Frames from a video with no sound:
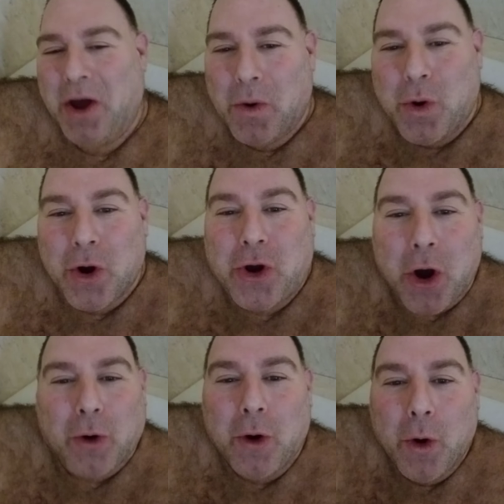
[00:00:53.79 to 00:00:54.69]

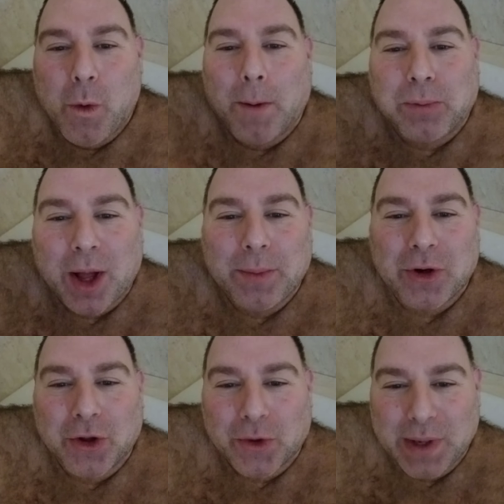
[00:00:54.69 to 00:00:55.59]
We'll plumb
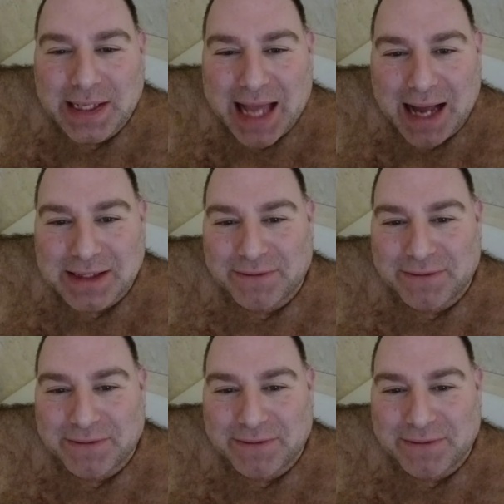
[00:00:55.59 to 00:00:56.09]
it all the way down